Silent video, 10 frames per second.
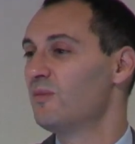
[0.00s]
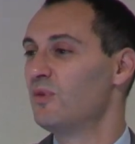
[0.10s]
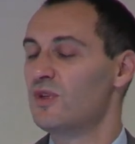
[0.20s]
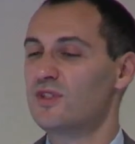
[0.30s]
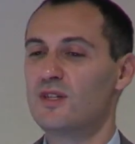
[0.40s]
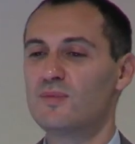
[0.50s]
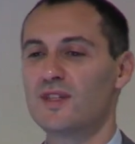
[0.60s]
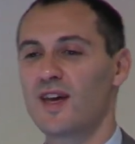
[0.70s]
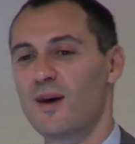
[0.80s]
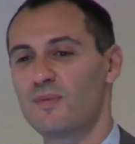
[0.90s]
But what seems
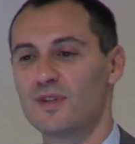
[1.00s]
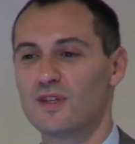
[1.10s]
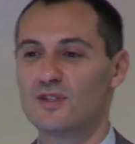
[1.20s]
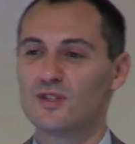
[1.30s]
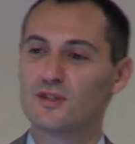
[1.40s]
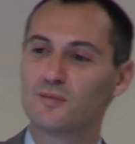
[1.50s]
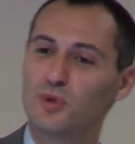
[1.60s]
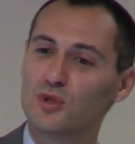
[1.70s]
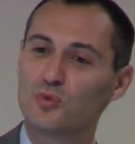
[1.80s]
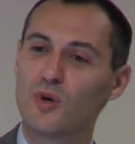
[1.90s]
to happen is you
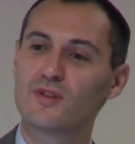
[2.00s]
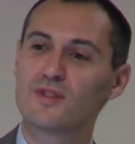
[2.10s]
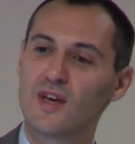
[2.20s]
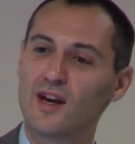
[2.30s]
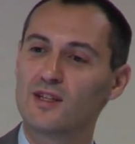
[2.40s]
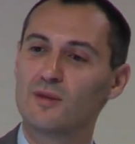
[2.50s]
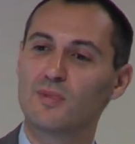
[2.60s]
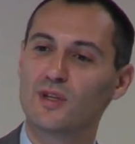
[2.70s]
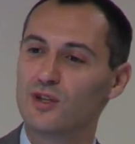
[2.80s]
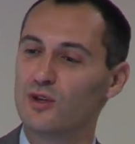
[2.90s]
push one side of the
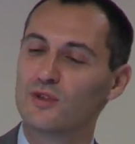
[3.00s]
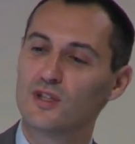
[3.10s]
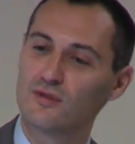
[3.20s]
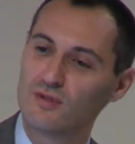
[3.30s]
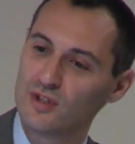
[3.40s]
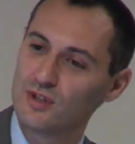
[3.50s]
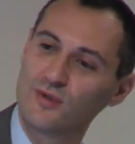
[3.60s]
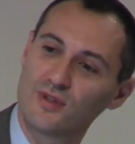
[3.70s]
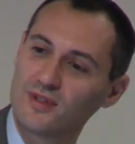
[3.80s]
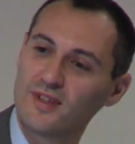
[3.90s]
balloon and you
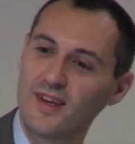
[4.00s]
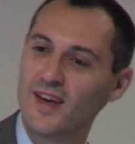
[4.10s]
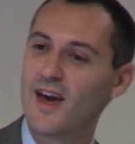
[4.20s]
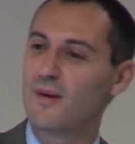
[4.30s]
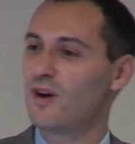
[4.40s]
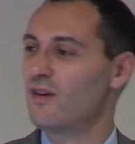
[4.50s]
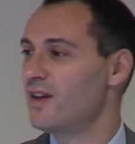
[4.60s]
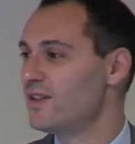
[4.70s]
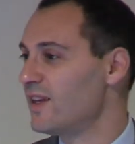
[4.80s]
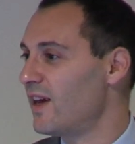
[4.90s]
reduce
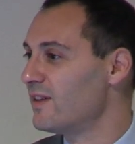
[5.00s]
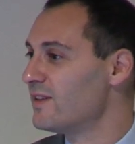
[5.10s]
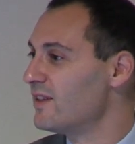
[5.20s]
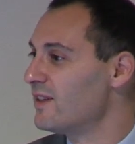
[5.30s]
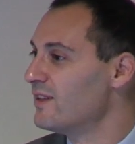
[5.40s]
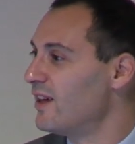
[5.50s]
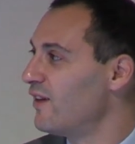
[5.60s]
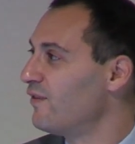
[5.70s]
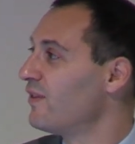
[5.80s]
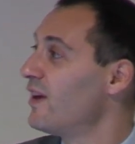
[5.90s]
MRSA and C.
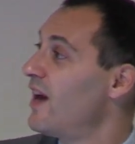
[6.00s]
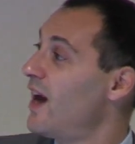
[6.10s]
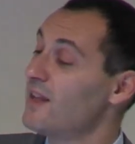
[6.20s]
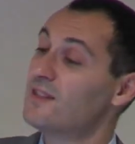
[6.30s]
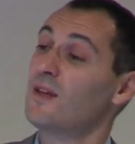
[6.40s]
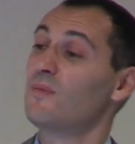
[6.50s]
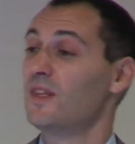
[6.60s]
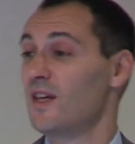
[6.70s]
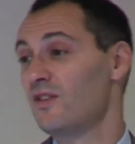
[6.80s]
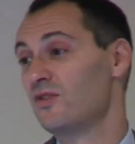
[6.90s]
diff, and
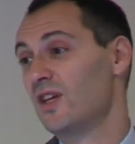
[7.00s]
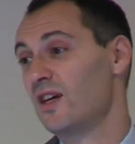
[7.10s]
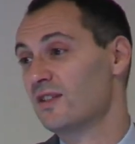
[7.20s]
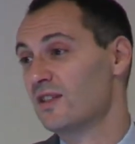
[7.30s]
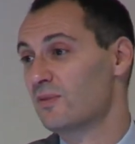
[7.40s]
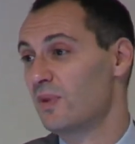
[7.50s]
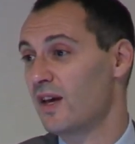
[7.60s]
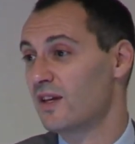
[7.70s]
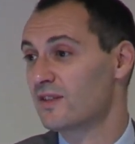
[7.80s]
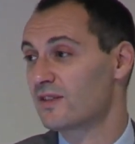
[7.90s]
something else takes its
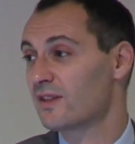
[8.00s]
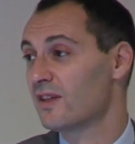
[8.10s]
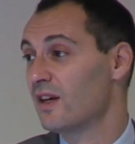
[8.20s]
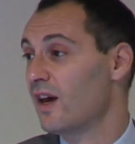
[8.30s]
place.